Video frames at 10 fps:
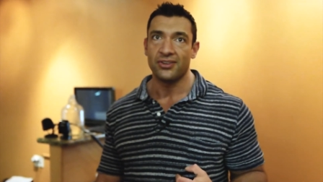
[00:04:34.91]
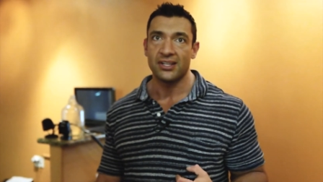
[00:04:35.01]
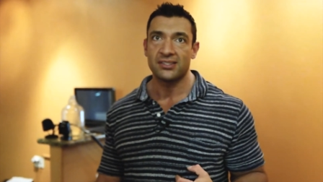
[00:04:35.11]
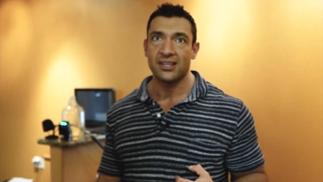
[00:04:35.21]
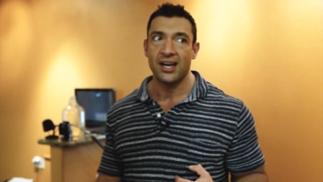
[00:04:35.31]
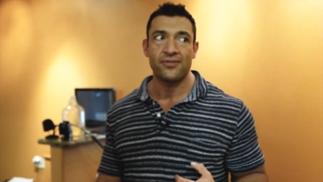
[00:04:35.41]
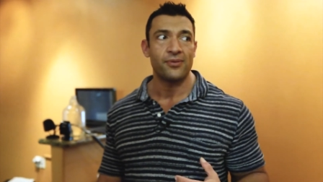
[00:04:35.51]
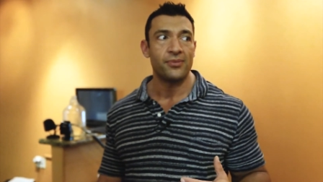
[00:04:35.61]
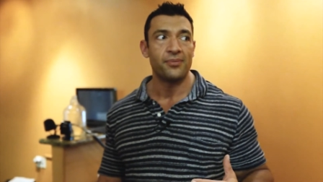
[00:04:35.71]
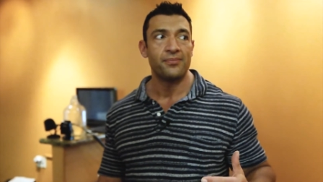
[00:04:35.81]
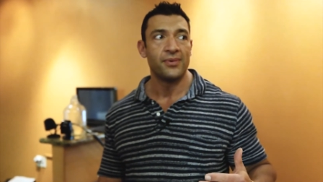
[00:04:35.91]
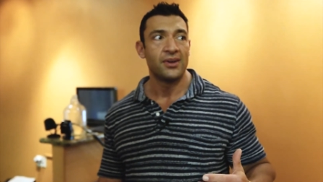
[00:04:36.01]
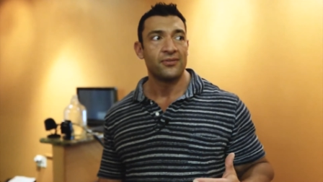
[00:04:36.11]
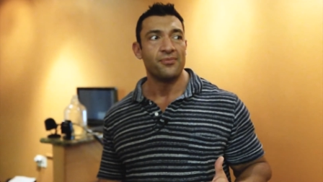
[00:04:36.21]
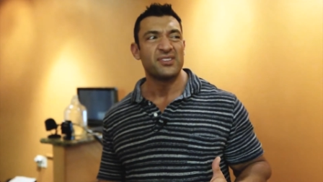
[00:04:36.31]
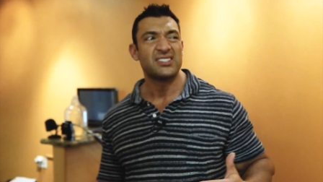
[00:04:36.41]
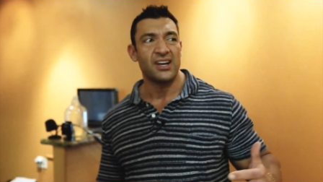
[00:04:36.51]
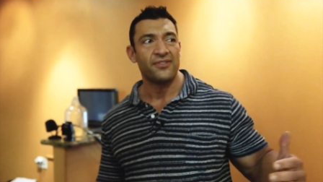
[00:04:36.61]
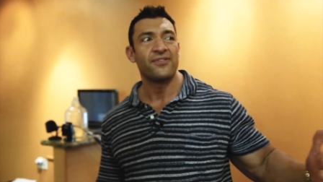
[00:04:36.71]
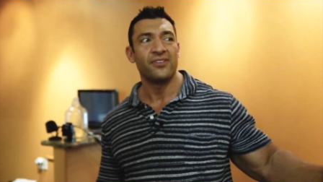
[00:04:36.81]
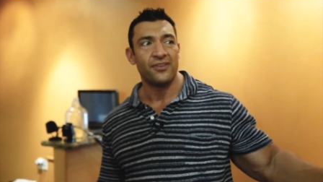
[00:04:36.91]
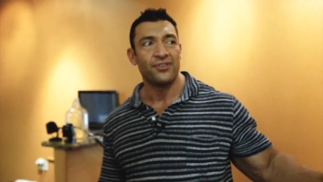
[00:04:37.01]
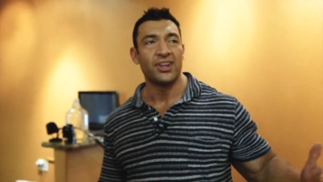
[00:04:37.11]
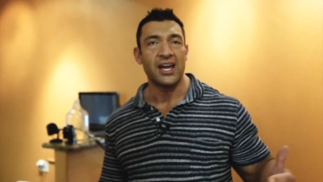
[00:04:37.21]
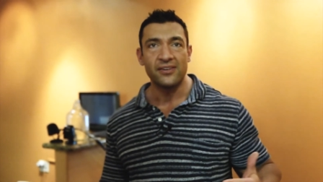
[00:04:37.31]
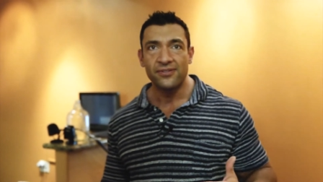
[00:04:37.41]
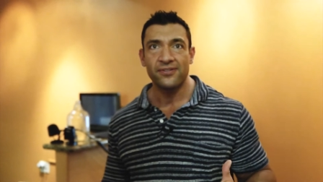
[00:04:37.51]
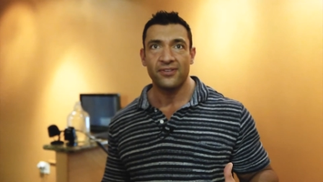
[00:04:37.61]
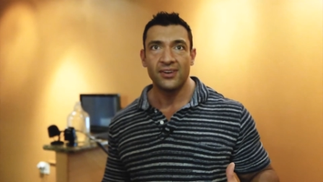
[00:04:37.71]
on the inside from the stuff of life.